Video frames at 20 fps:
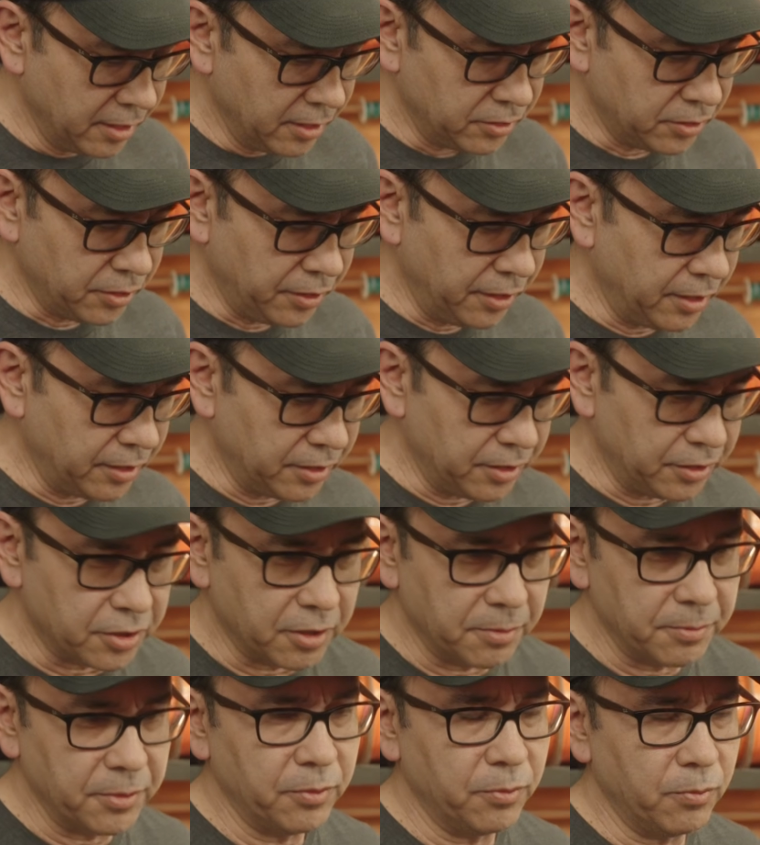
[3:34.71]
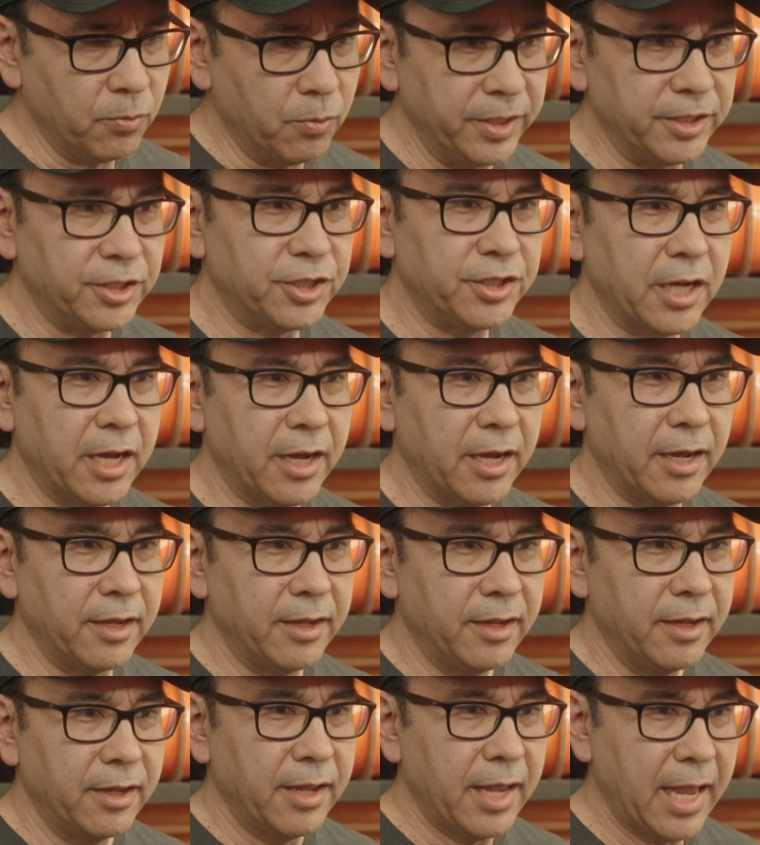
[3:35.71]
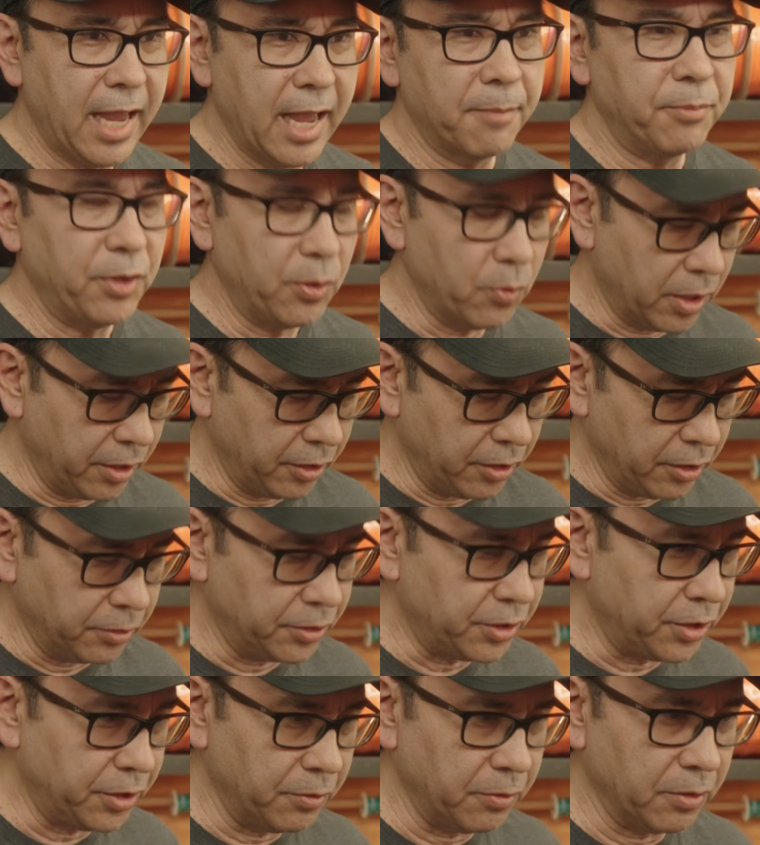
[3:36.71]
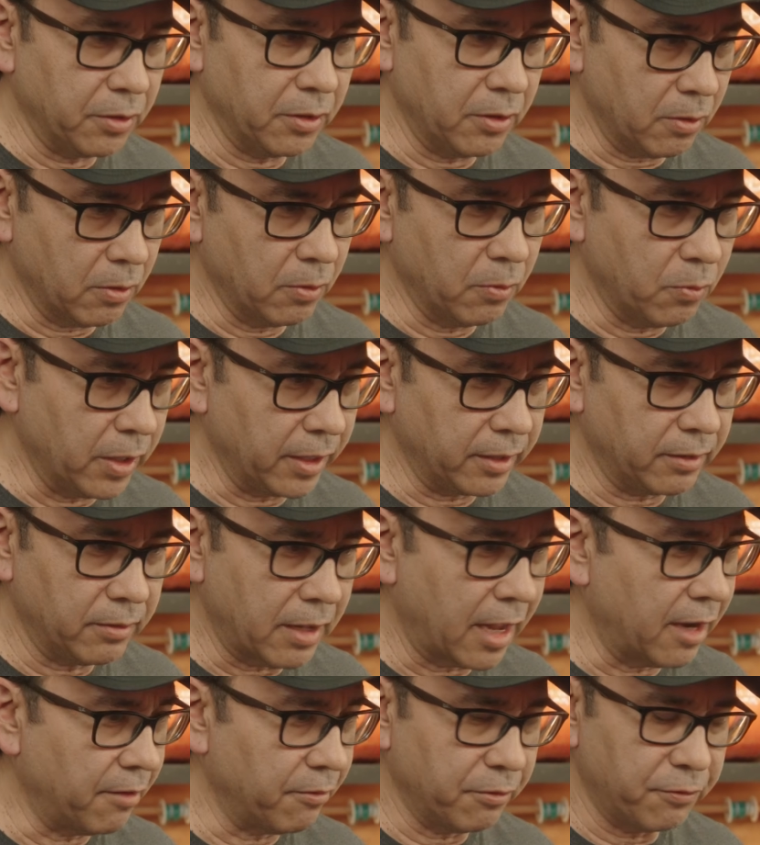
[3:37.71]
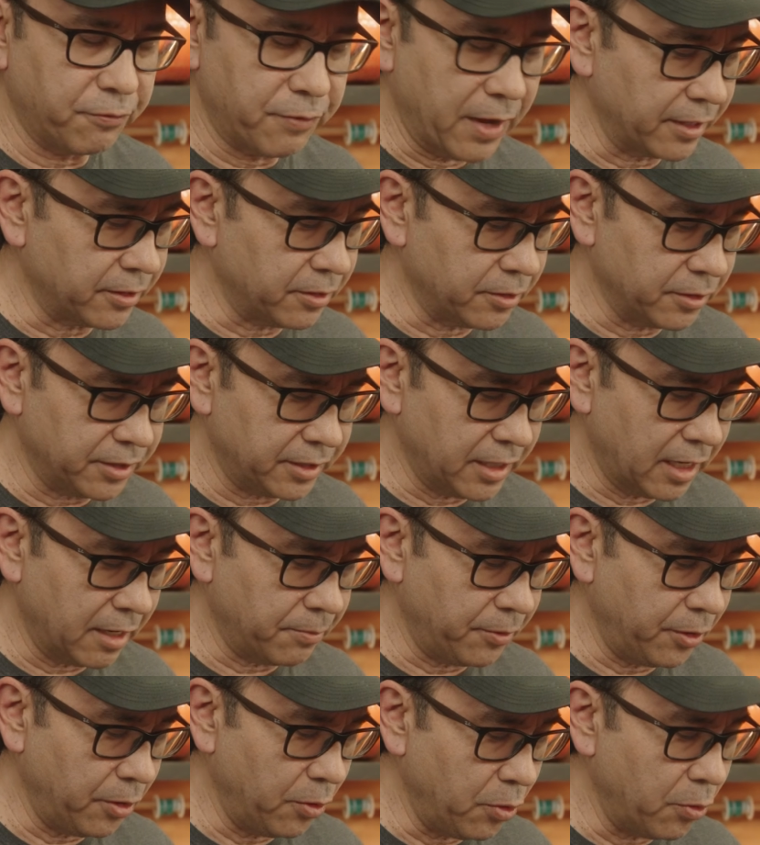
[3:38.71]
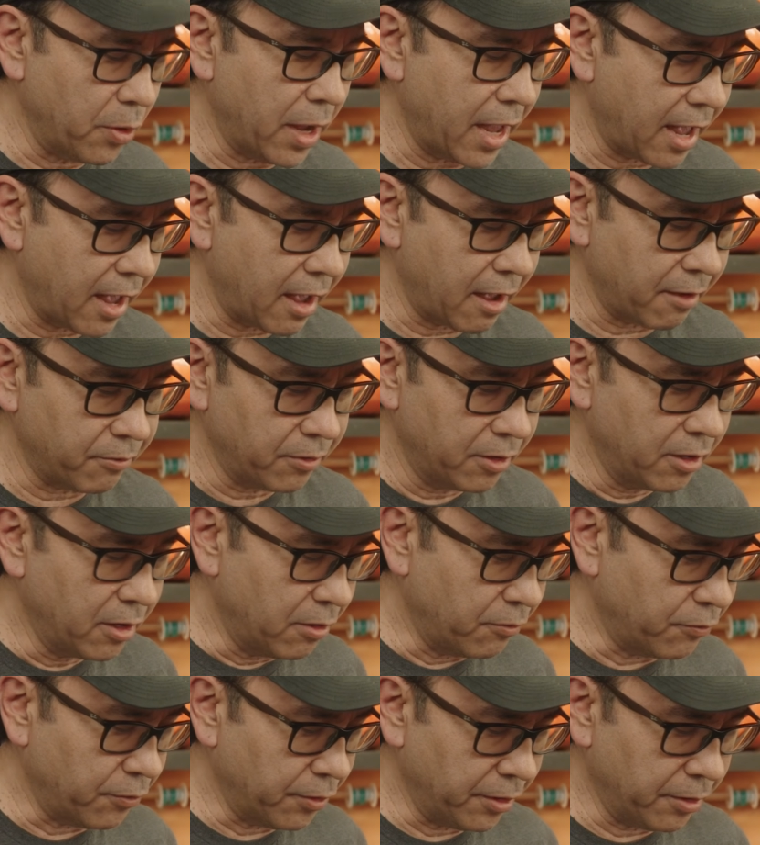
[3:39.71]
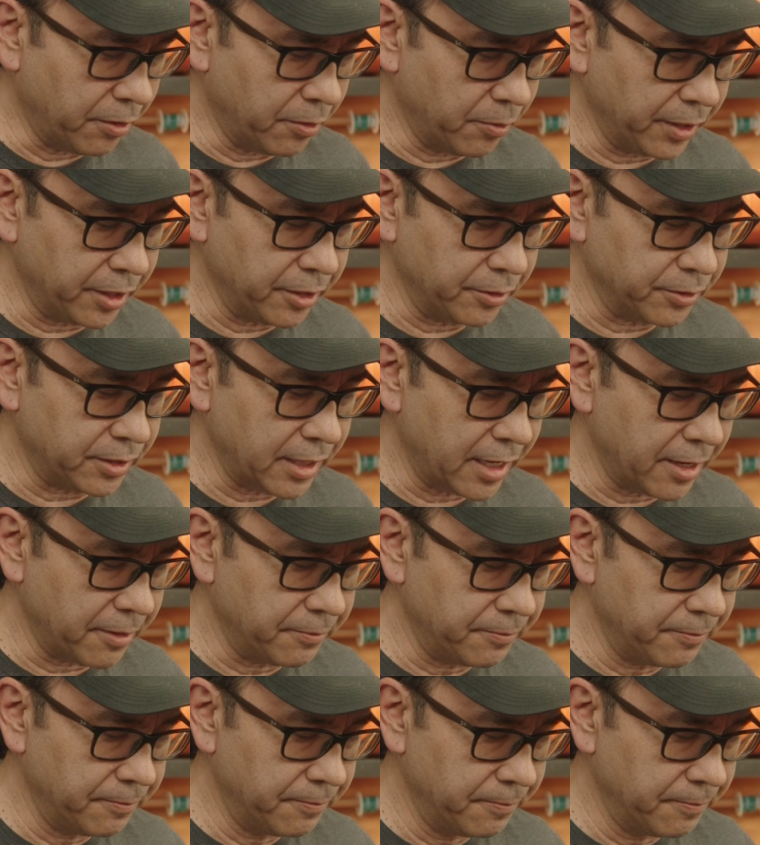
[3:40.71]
So you can determine which amp you want to go to, or what kind of effect or setup you have for your Ricco sound.